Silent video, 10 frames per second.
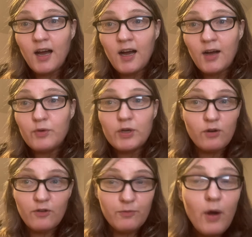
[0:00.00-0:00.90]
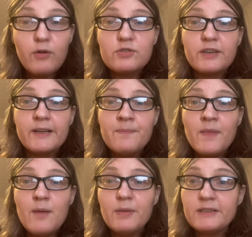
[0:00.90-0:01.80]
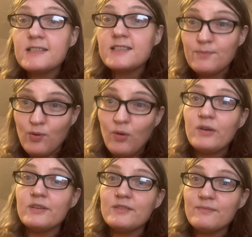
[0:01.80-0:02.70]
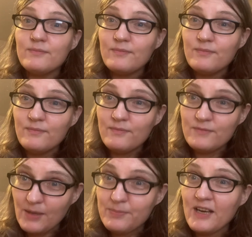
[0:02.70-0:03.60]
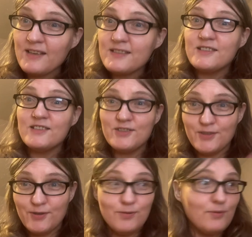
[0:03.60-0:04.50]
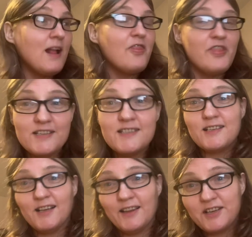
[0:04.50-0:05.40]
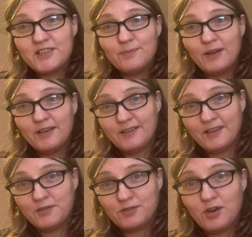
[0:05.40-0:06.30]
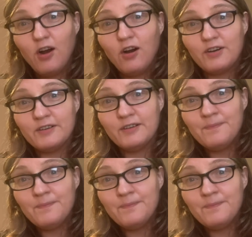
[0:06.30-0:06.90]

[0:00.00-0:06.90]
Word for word: uh, reader of poetry, but that's an important subtext to this collection by Nathaniel Tarn.